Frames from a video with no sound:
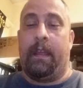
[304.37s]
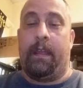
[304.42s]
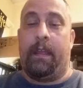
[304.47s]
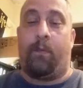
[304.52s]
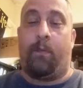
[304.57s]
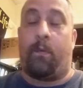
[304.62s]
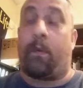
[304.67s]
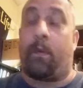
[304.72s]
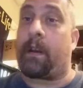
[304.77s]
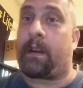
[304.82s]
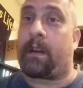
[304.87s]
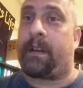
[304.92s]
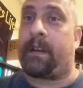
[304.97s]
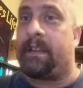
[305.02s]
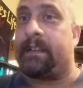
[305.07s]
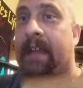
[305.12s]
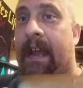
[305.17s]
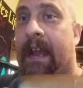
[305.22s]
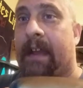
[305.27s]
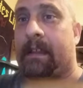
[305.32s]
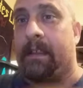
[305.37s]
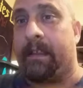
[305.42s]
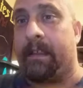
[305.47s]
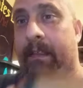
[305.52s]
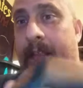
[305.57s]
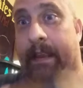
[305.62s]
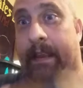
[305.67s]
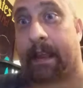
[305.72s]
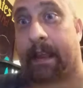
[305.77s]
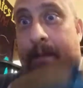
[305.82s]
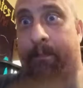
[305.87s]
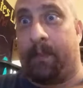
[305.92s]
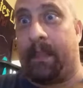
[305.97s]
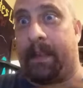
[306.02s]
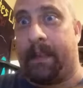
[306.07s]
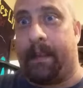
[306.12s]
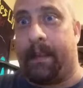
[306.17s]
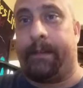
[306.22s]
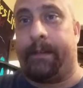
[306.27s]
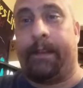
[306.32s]
it worked exactly like I
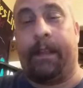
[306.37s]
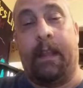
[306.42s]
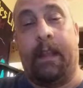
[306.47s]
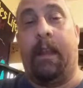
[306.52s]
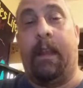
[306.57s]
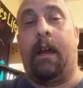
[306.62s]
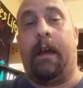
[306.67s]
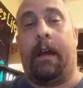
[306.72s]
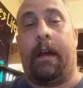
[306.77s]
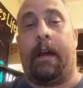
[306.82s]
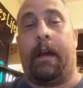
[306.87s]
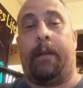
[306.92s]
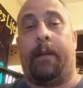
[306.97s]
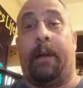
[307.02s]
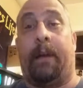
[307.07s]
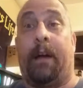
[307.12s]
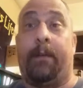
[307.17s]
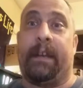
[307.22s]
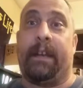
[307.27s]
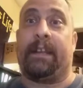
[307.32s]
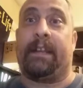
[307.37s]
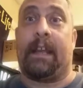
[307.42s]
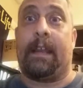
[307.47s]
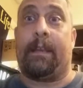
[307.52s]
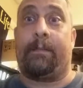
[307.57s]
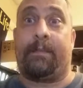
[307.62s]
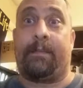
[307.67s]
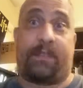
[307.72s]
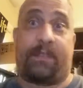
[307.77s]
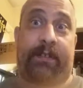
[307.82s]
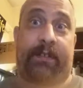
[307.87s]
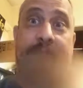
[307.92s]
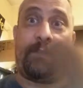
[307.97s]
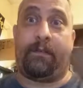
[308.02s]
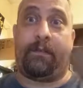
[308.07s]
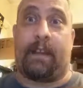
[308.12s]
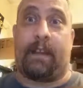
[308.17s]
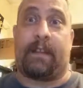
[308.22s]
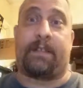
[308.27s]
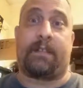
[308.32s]
planned. How many times do
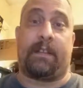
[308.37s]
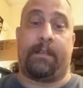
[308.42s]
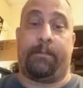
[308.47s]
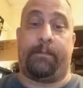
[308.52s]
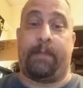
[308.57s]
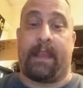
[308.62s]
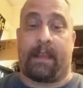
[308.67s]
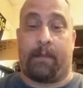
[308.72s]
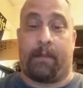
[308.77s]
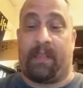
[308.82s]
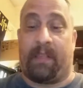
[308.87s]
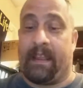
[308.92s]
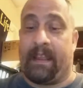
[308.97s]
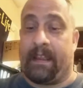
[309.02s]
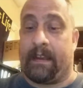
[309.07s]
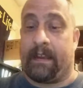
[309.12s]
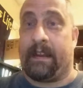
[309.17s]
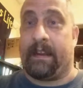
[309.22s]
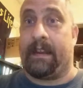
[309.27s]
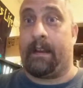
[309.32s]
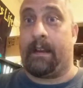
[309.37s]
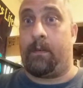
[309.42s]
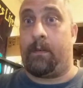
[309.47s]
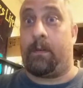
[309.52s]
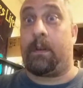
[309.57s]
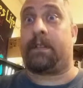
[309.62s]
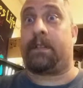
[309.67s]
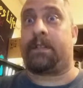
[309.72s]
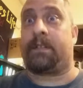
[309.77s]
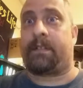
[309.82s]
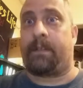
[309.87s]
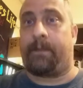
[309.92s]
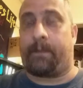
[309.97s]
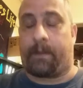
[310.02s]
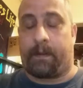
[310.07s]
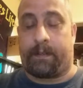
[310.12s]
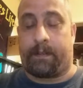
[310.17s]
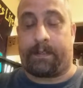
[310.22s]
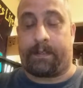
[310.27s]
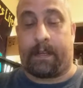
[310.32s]
you actually make a plan and it works the
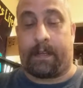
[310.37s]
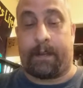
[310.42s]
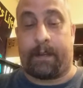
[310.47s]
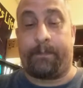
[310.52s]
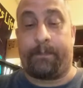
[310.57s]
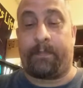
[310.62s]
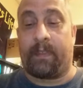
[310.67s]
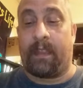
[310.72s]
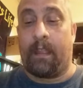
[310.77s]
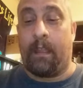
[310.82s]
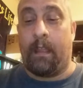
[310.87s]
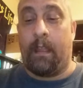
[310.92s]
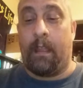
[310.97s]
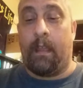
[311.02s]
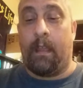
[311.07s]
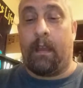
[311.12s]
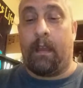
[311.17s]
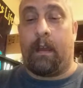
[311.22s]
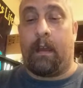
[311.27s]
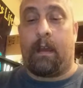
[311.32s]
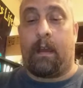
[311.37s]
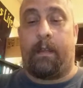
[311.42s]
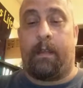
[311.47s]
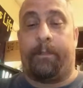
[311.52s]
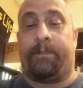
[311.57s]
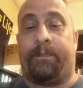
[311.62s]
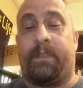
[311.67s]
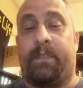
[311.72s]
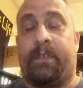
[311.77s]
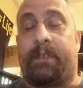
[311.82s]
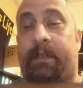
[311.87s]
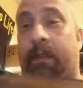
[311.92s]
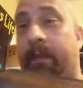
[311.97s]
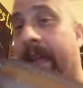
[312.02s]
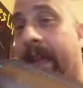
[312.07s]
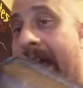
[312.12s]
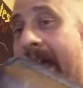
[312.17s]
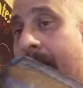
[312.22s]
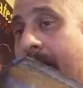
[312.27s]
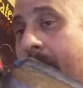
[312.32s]
first time? So
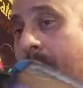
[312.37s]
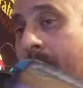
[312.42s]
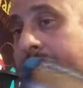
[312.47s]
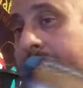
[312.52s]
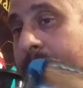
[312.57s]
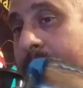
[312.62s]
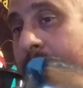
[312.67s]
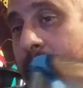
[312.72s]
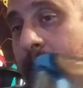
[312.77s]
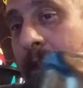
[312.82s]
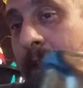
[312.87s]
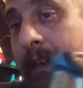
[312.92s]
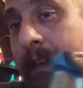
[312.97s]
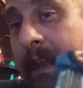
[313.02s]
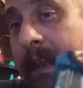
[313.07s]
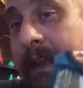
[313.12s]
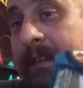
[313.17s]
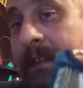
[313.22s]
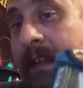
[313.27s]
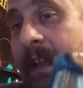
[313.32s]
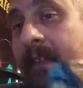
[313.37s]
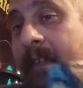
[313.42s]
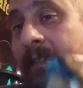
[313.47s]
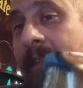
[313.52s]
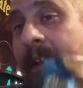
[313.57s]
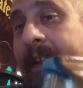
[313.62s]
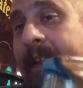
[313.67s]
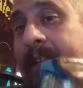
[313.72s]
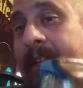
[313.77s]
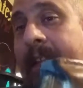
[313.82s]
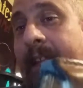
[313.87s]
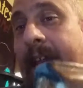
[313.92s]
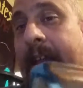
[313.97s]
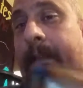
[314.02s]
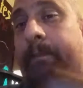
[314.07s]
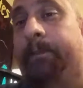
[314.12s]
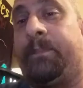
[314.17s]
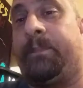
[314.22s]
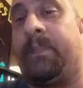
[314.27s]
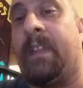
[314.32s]
that was really nice. I liked
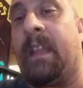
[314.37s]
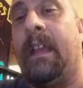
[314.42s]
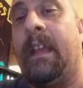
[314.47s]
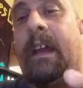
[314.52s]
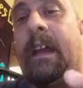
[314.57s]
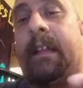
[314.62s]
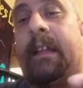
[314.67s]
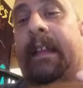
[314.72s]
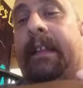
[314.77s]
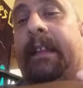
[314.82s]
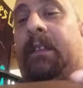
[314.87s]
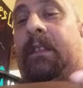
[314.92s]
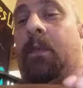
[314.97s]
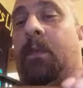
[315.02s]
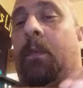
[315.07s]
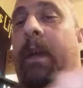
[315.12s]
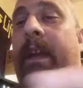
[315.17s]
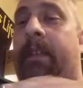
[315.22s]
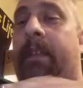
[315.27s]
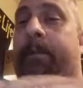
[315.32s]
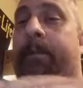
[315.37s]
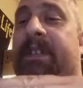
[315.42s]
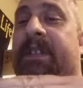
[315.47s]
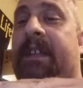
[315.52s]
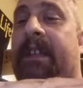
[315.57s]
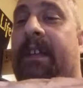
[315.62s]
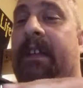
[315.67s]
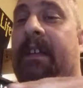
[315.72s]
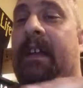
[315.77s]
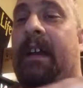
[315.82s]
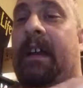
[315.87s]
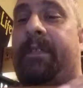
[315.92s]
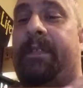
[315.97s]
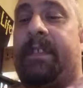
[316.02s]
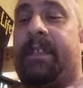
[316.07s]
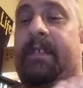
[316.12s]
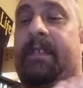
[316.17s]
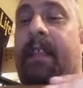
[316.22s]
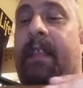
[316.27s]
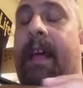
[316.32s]
that. I like the way the patina on
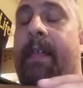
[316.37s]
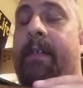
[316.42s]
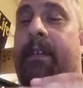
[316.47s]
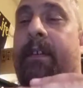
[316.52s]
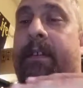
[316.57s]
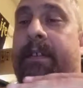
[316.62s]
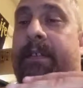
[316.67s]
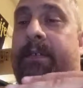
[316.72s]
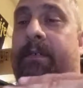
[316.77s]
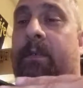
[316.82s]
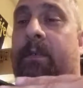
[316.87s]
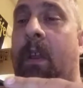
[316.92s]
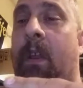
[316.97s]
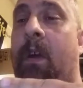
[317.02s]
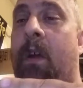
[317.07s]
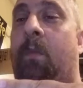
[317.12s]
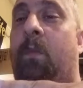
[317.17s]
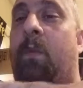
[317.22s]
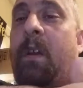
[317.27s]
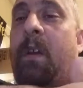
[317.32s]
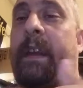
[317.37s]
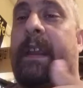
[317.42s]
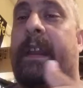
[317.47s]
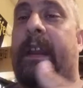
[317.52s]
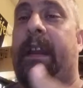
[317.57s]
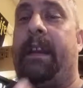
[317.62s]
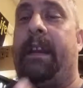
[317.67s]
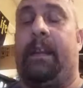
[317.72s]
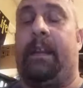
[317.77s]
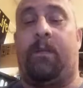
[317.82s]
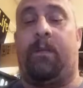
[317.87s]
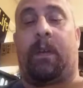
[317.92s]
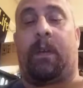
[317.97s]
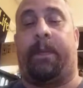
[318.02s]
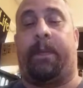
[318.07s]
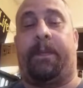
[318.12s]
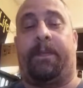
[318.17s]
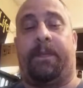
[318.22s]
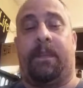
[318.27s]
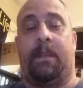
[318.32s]
this leather is working in
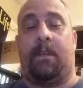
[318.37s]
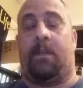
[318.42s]
with,